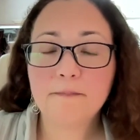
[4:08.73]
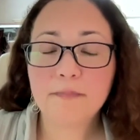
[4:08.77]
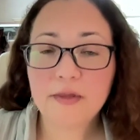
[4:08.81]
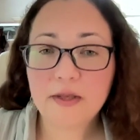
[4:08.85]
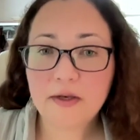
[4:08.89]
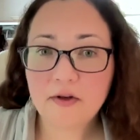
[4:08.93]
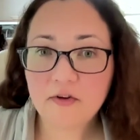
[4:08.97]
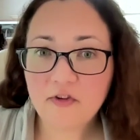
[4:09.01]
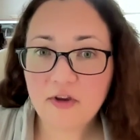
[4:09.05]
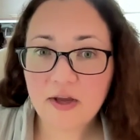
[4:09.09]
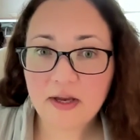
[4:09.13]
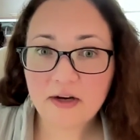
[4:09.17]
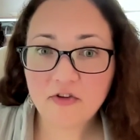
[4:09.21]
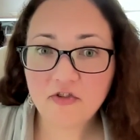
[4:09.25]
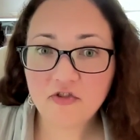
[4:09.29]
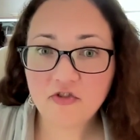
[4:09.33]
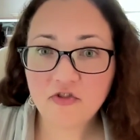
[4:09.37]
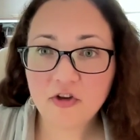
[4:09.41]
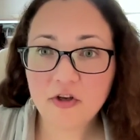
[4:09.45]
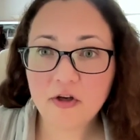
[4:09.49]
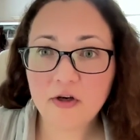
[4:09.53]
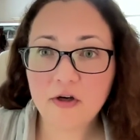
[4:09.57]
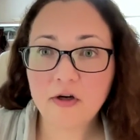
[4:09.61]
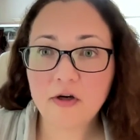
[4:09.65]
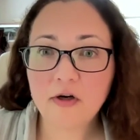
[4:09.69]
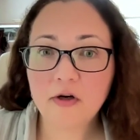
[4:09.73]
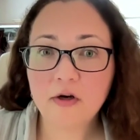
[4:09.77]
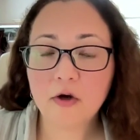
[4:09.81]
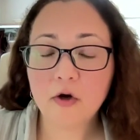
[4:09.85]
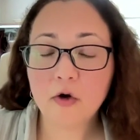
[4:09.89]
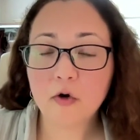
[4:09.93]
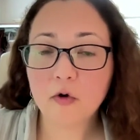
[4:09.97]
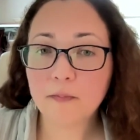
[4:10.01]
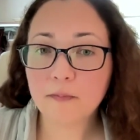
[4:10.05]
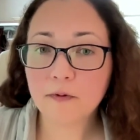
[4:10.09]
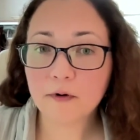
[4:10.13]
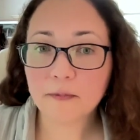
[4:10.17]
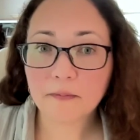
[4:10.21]
intention,
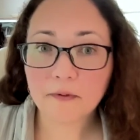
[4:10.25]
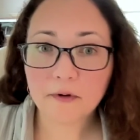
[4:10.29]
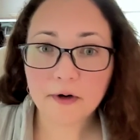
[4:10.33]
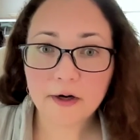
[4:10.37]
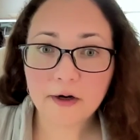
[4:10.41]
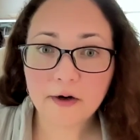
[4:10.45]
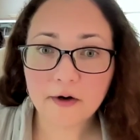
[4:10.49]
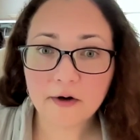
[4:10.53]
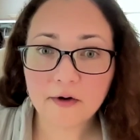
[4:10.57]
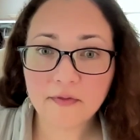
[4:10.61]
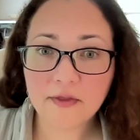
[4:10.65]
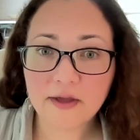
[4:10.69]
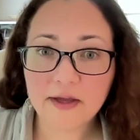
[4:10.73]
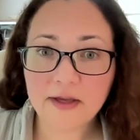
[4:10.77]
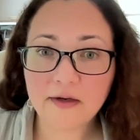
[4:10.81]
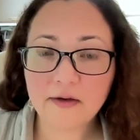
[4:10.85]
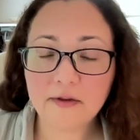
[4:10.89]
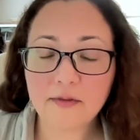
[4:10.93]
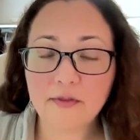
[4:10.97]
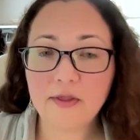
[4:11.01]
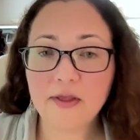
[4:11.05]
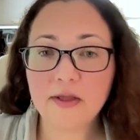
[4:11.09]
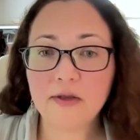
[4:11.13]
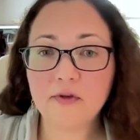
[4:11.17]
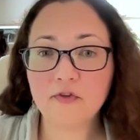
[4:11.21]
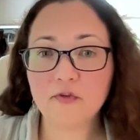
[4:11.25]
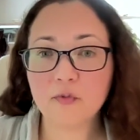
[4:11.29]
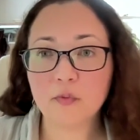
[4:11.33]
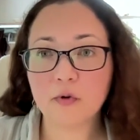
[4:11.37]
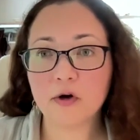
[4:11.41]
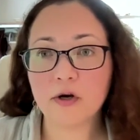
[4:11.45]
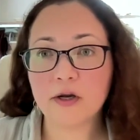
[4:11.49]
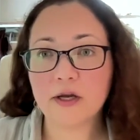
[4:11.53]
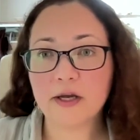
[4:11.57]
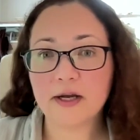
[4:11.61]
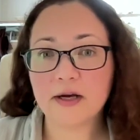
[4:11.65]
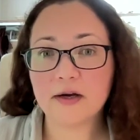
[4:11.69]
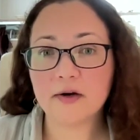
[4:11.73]
hope, or prayer that things
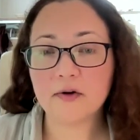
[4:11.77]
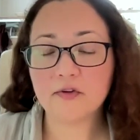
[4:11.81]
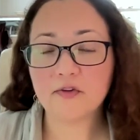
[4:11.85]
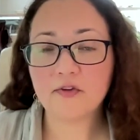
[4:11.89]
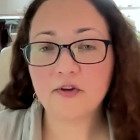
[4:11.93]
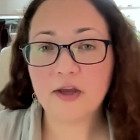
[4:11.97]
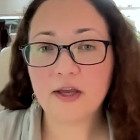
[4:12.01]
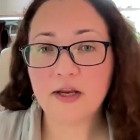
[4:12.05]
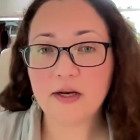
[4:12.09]
work out.